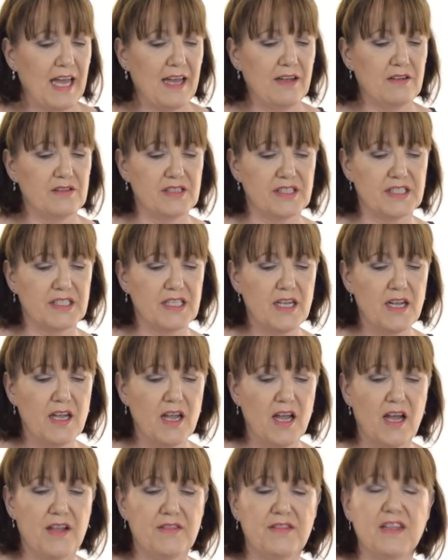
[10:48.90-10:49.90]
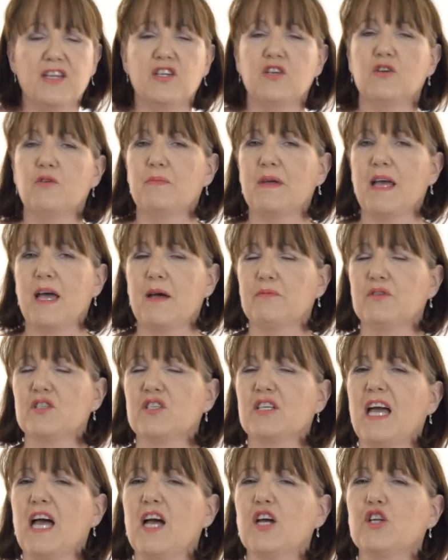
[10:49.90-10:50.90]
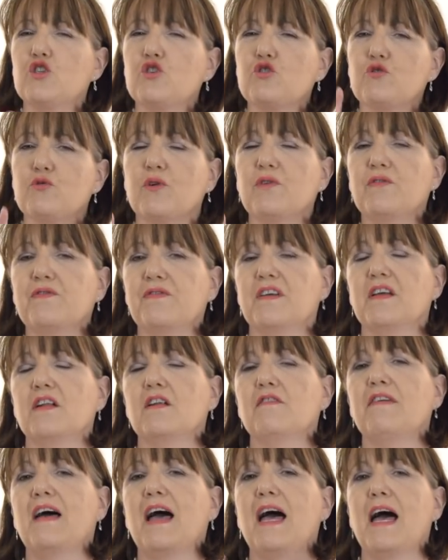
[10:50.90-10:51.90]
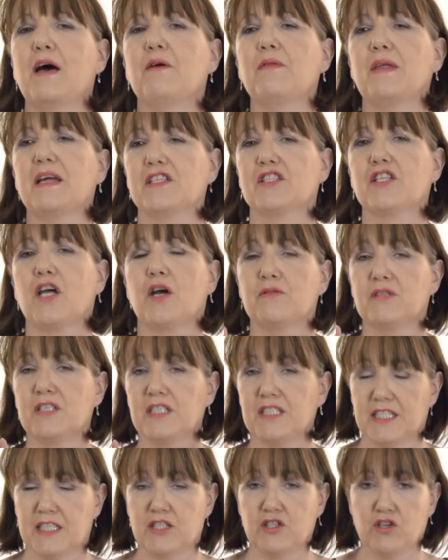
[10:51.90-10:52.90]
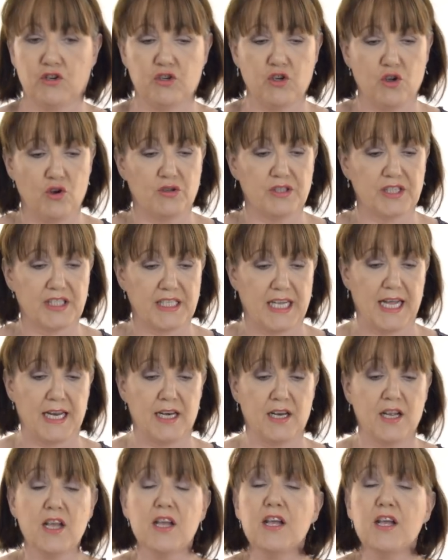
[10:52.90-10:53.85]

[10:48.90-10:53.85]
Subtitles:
else, and then you'll be able to get a true feel of how that's going to sit on your skin.